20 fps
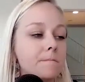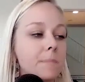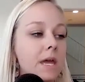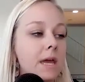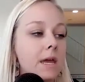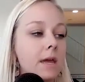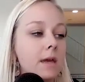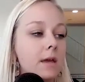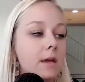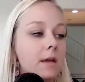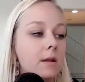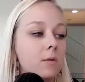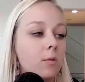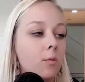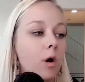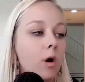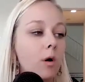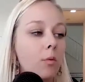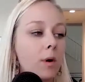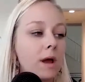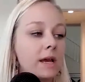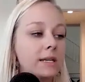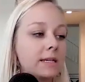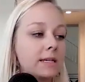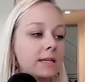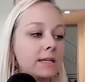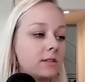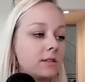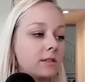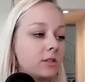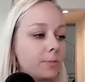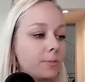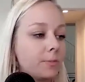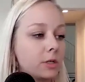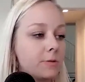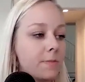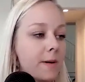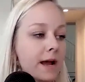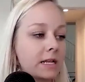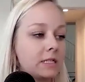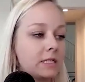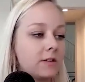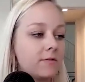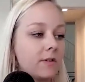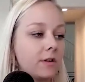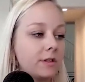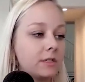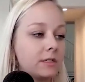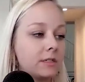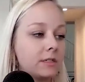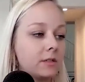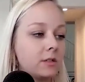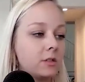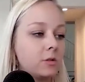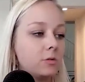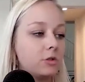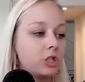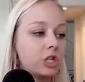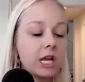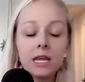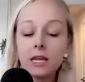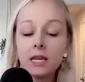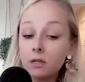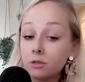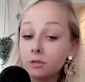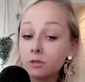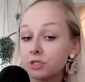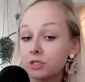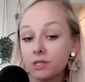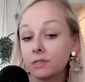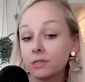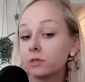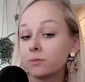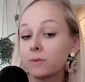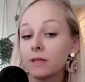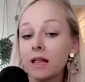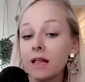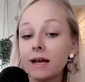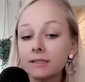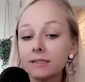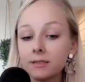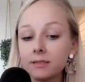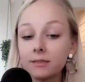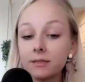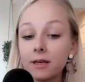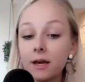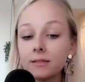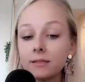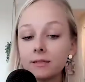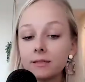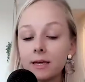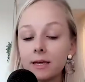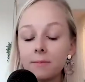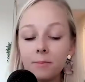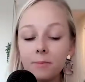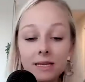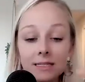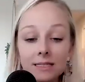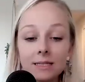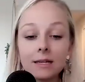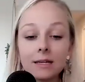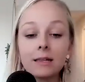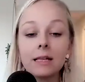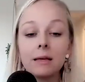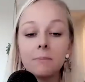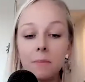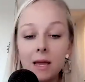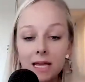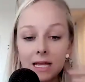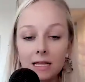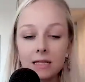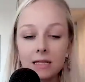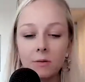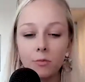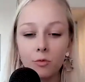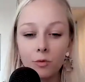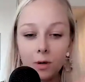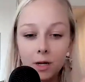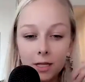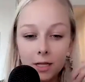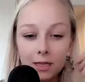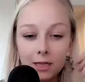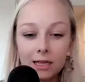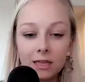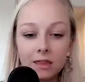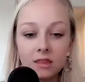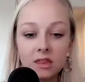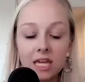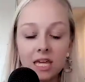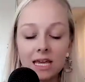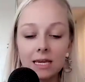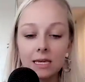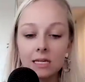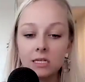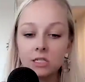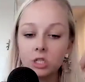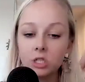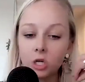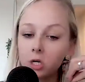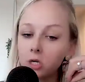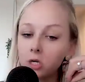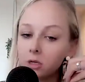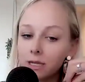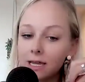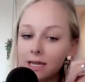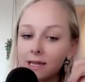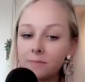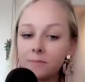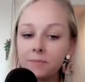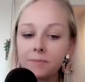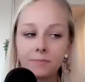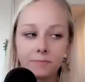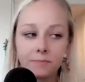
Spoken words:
what ways has your perspective on this issue changed since we last discussed it? Basically, making them really think internally.